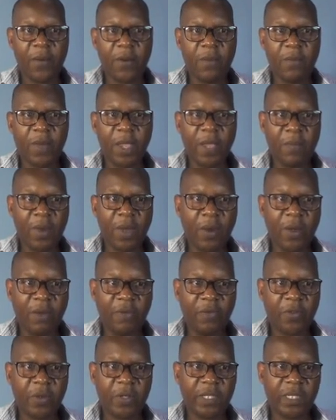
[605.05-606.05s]
remember,
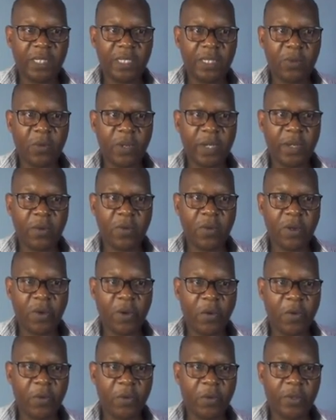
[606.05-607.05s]
for instance, when you look
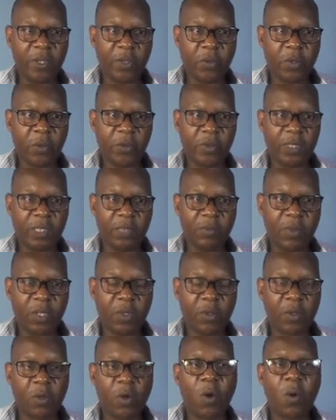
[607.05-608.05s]
on a TOPSIS
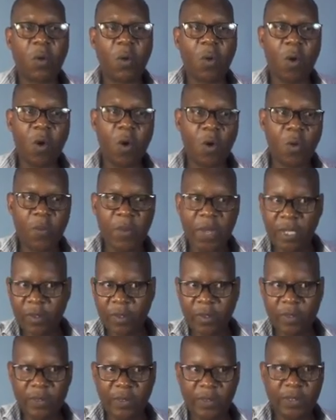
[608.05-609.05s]
method or all
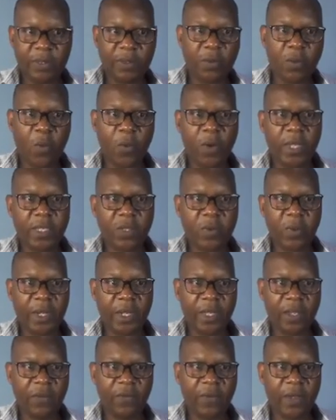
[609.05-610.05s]
methods, the weights were
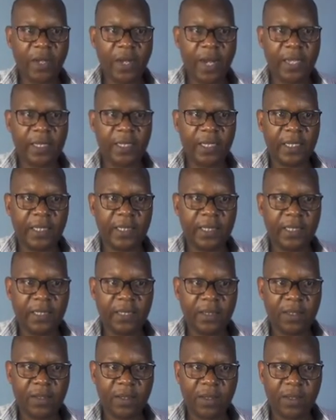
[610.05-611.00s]
given like this.